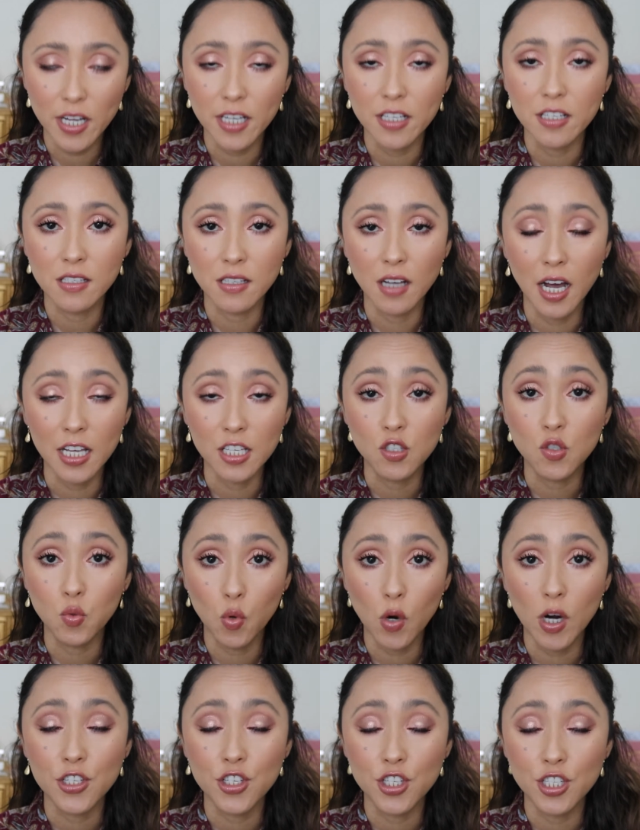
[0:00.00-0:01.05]

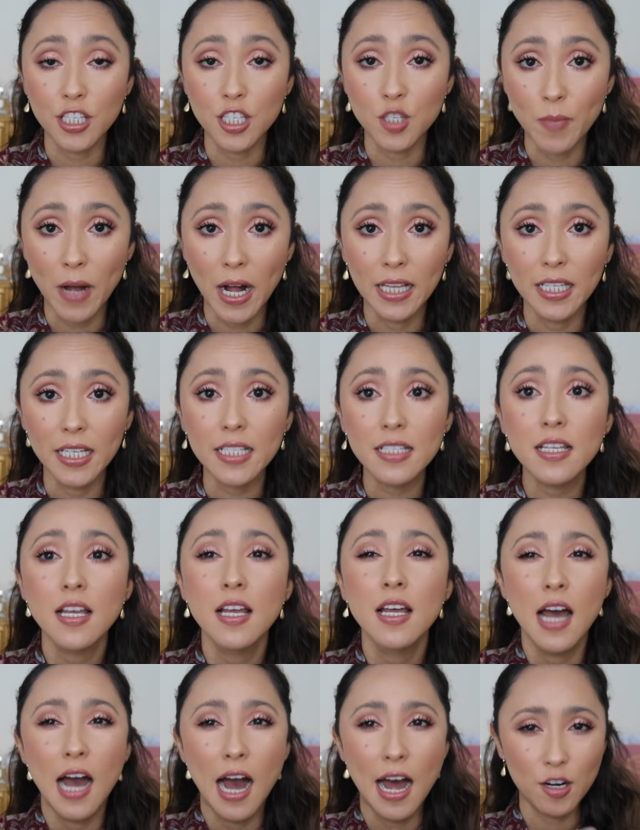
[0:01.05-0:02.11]
swatched this palette,
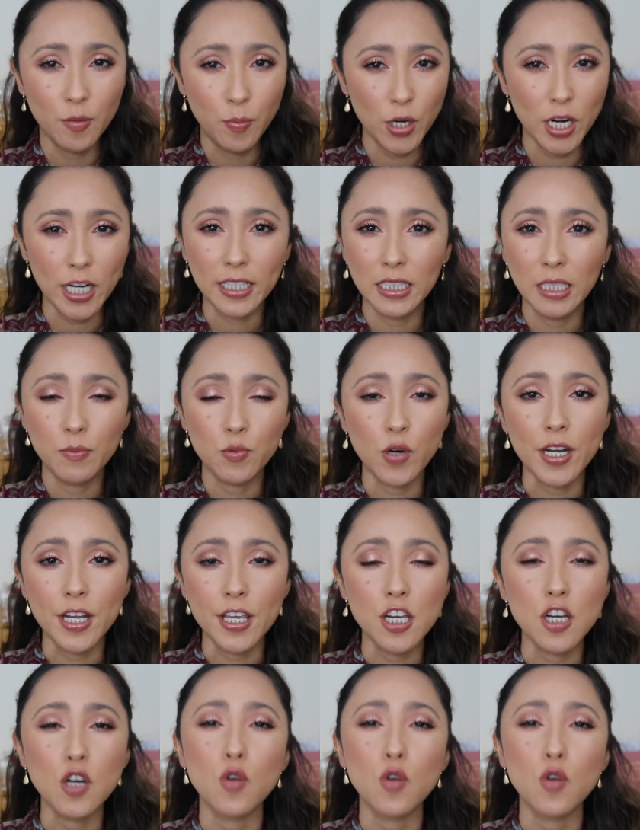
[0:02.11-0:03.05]
and I'll put a clip right here